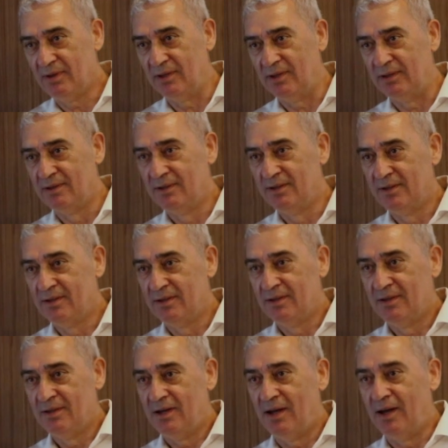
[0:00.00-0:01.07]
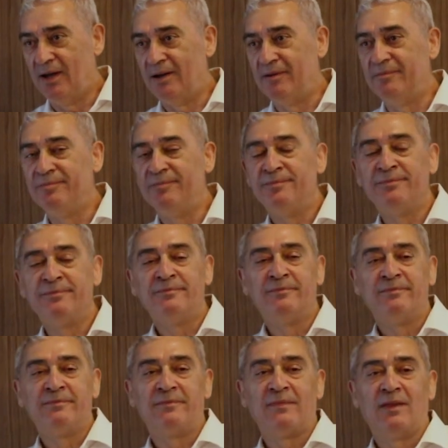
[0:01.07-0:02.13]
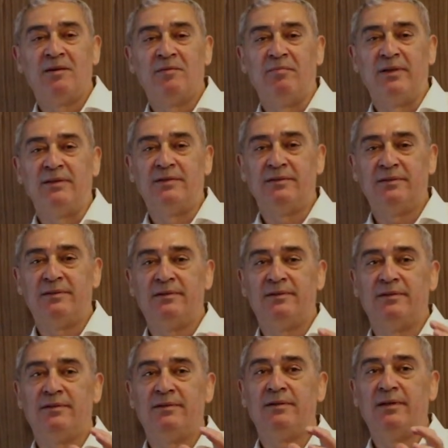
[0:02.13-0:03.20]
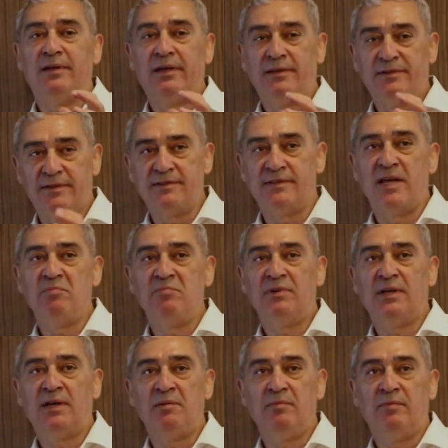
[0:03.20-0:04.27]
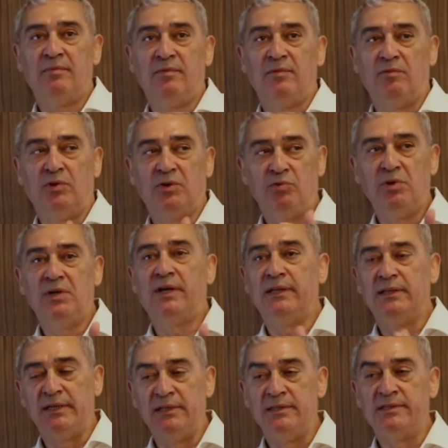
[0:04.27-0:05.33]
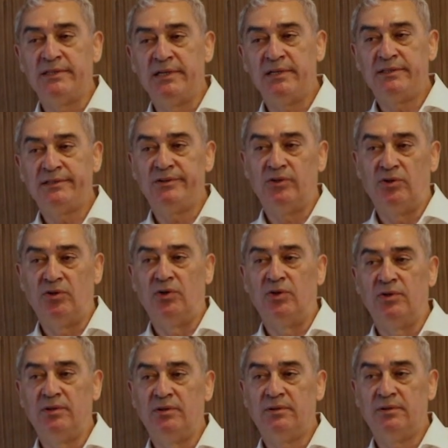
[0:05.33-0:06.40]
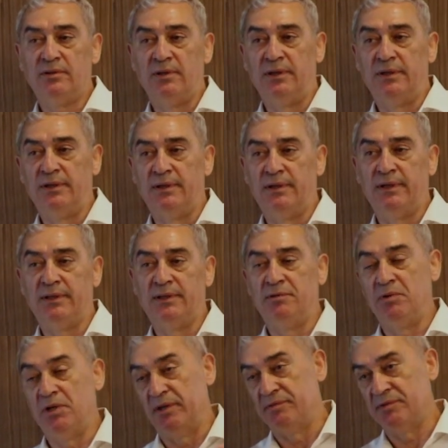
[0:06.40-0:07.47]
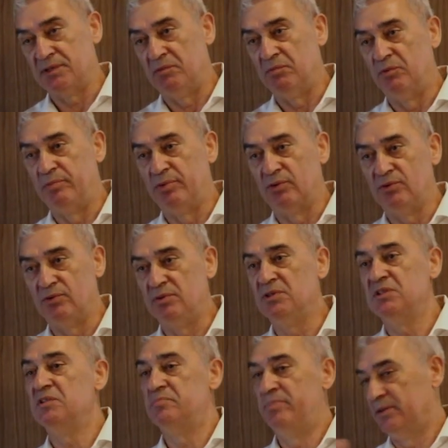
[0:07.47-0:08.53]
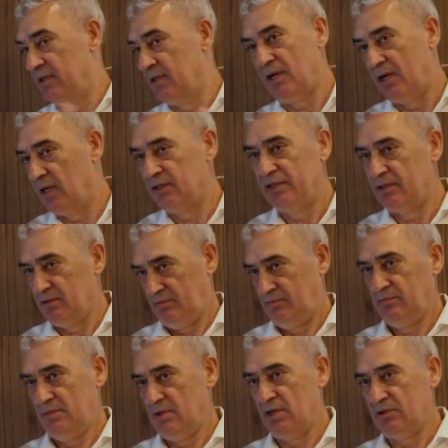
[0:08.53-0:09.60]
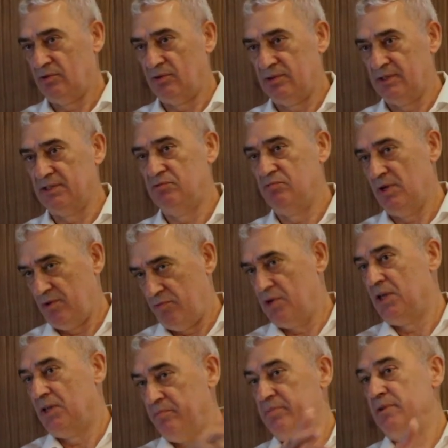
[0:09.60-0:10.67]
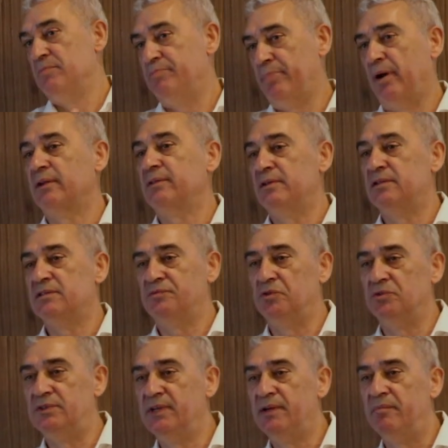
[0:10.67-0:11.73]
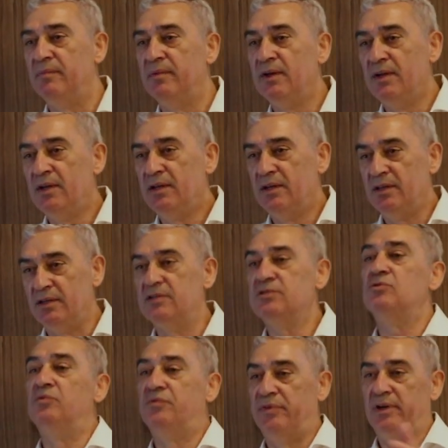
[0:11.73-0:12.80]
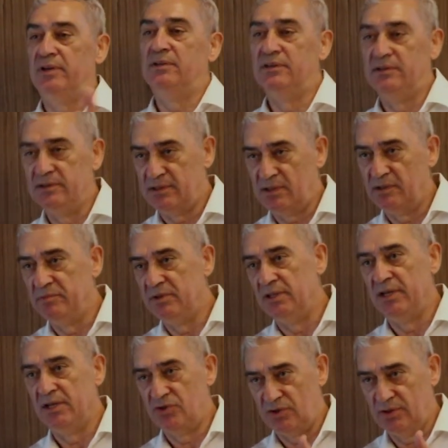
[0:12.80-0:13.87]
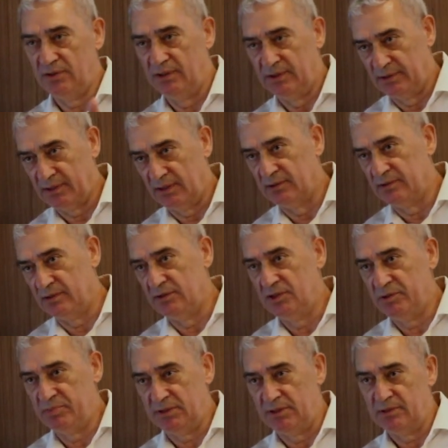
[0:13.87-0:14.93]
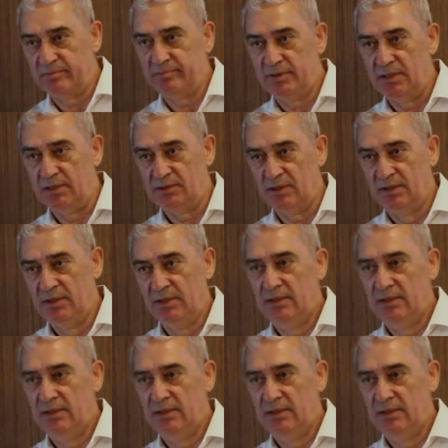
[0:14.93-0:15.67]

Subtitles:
Yeah? Yeah. But at the same time, what we can insist on and we have some opportunities, but there are other actors as well. We can be partners for them, is to fight the discrimination and anti-Gypsyism. Yes,